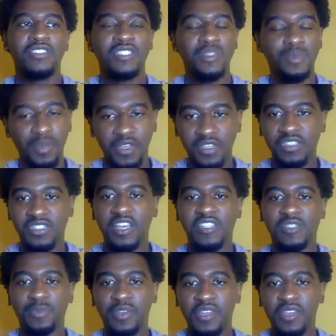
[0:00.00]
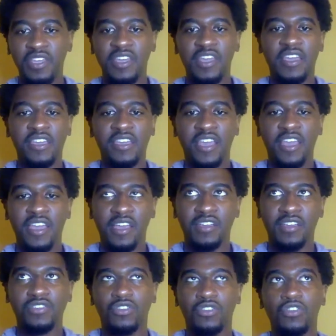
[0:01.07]
Speaks,
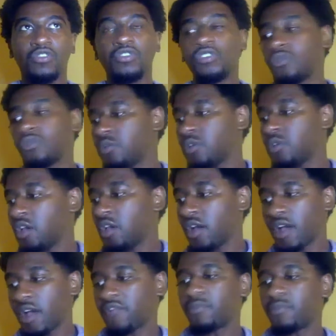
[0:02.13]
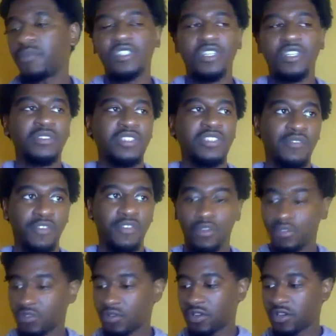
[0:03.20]
SPEAKS on YouTube. I have a bunch of
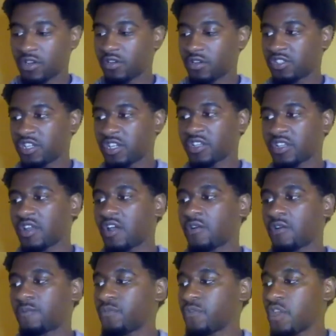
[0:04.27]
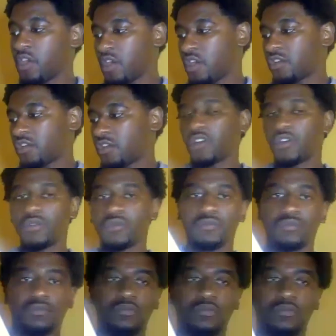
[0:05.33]
MBTI videos on there. Check that out.
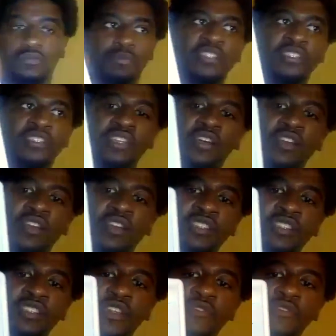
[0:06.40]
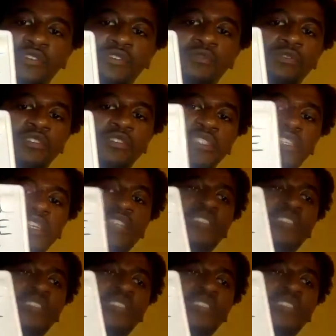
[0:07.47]
So basically, to understand the difference between